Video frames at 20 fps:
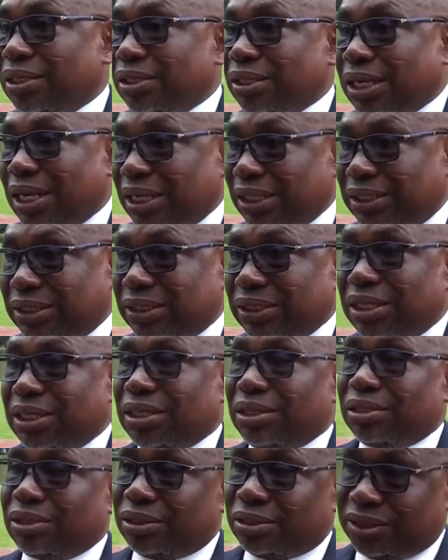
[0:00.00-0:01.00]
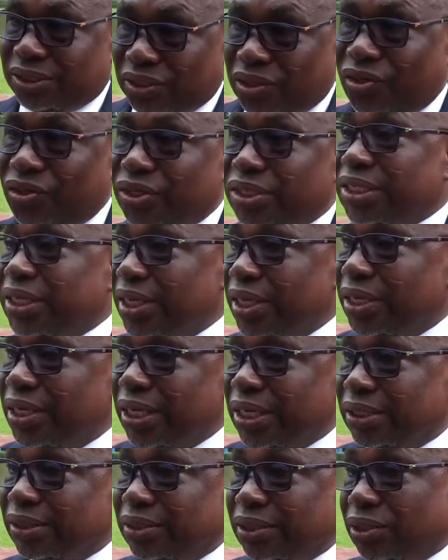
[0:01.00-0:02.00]
that security
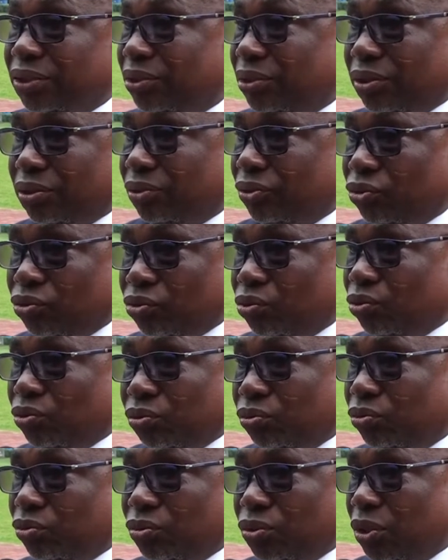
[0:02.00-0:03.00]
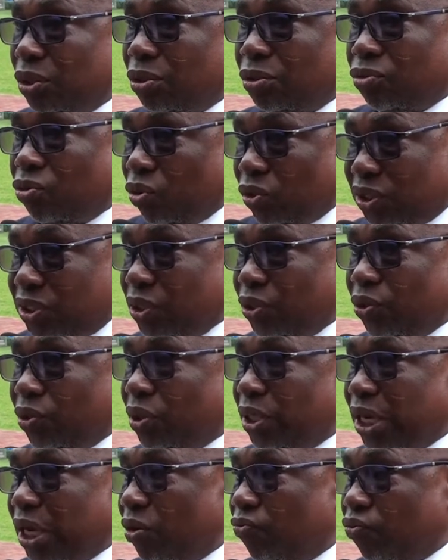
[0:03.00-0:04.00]
agencies should continue
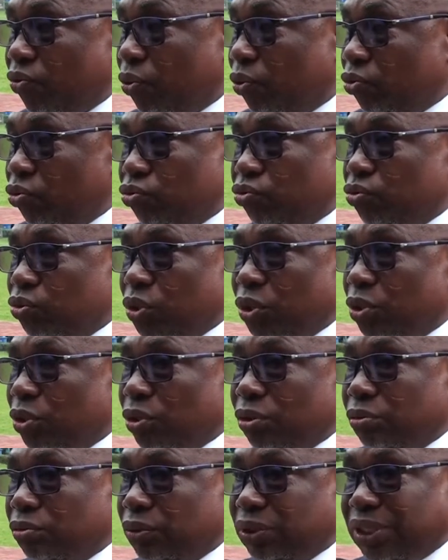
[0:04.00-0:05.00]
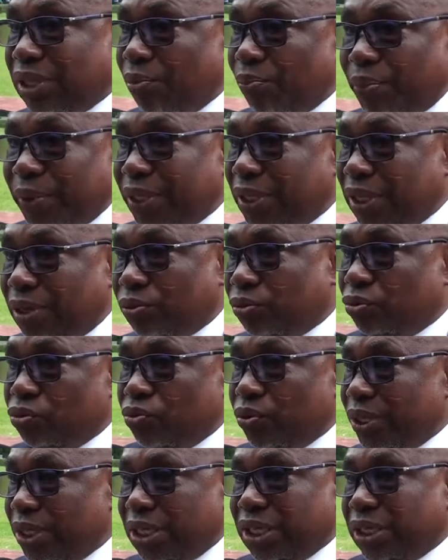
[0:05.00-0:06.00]
the effort to stamp it out,
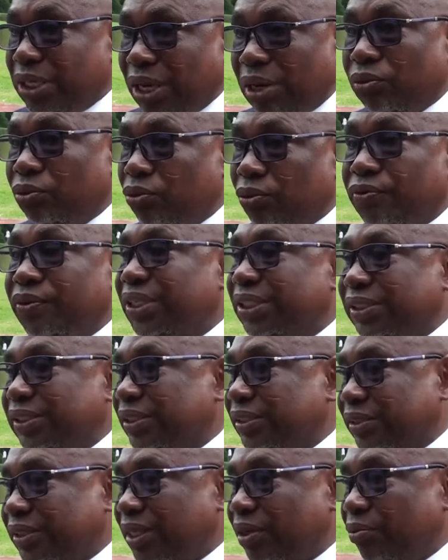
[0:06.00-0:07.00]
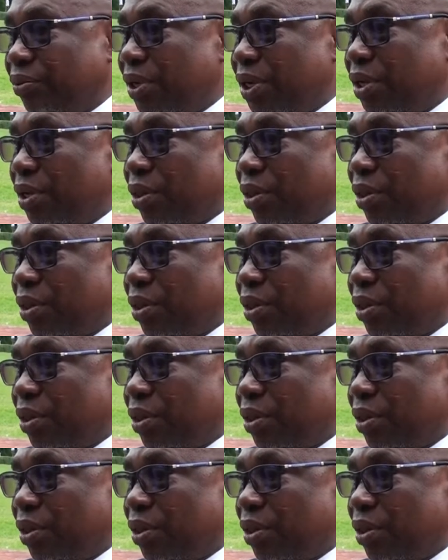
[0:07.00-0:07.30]
weed it out of the system.